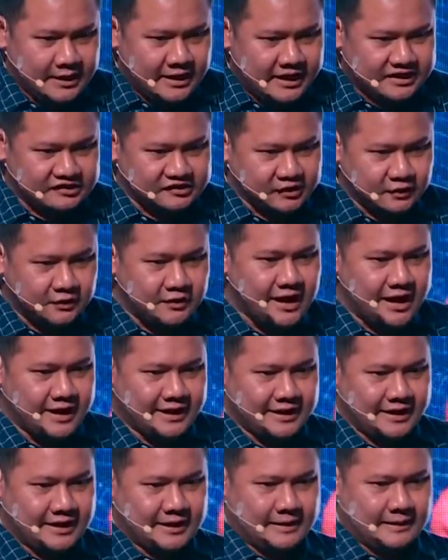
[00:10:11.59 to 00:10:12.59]
And so
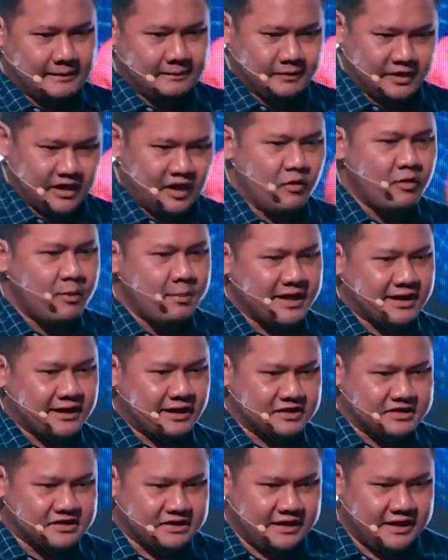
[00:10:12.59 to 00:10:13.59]
like the government
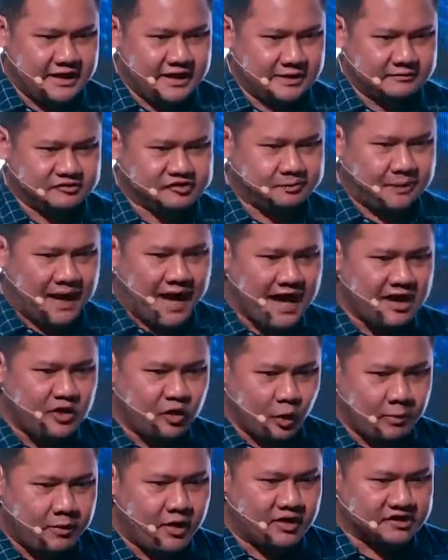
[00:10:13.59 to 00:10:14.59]
launched the Spark
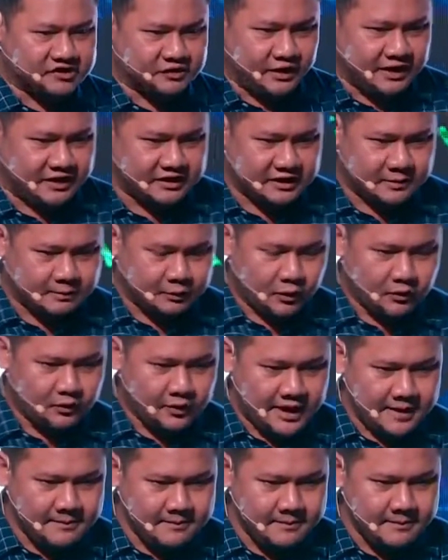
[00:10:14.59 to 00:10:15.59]
Global Accelerator
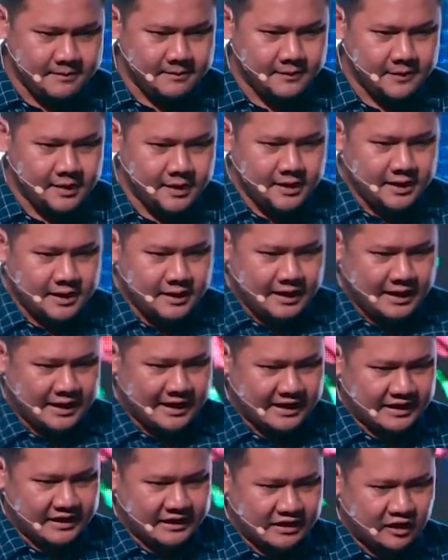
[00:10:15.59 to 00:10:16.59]
Program,
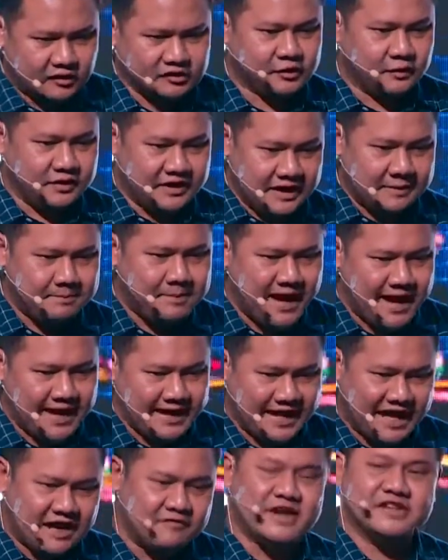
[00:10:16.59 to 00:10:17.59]
and also DIPA,
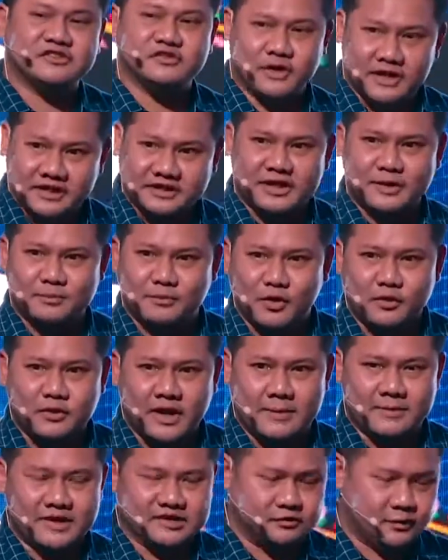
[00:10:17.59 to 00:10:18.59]
they have accelerator
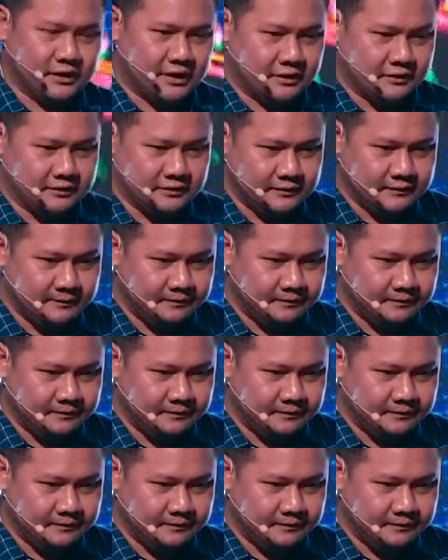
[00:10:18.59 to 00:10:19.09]
program as well.